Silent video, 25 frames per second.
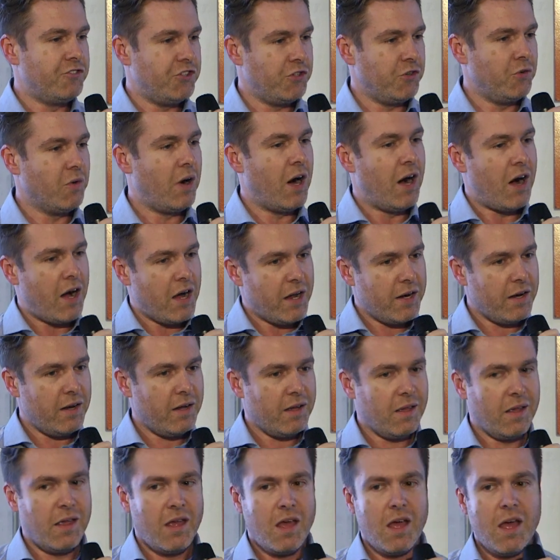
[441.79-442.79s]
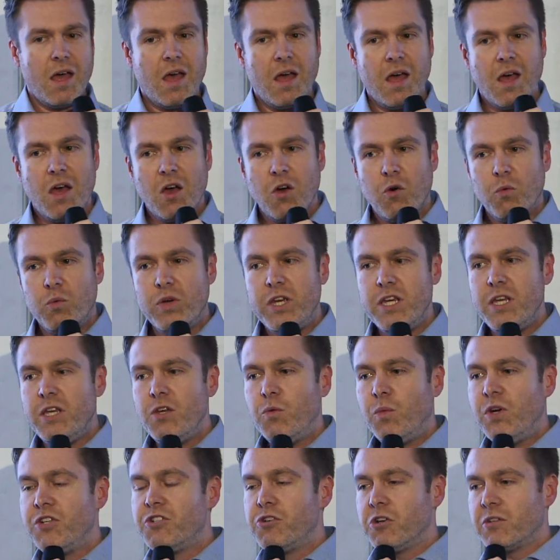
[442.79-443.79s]
to on.
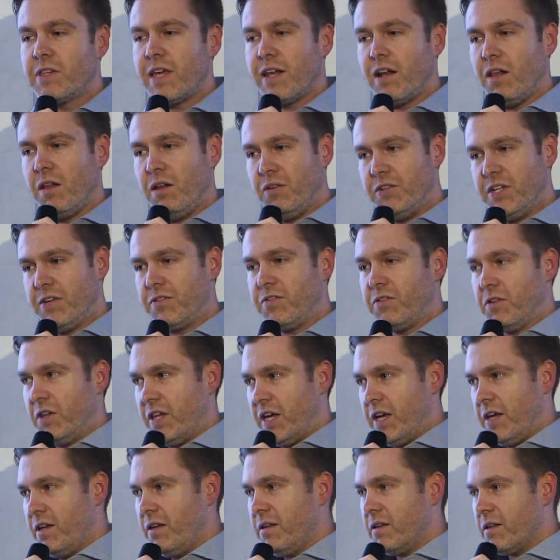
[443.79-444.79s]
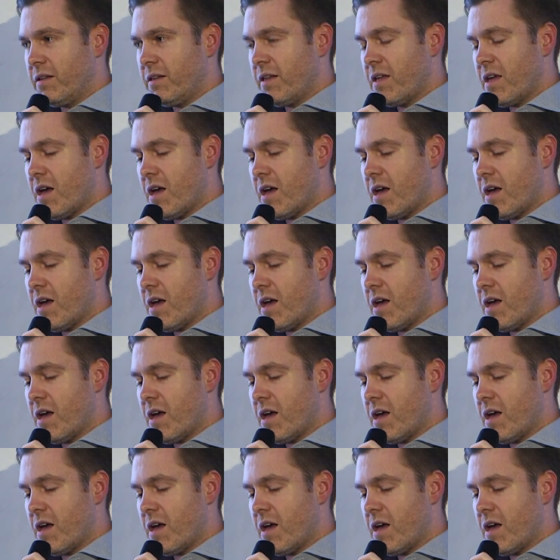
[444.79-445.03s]
We took that a little differently.